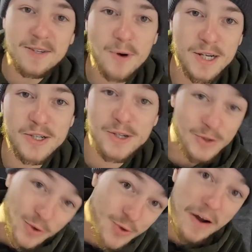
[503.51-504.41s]
questions
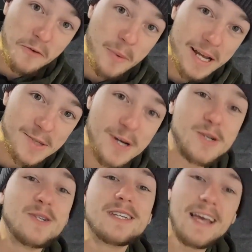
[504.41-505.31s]
or travel based
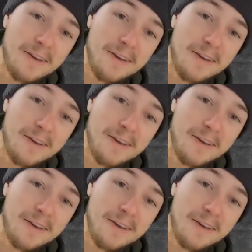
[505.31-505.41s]
questions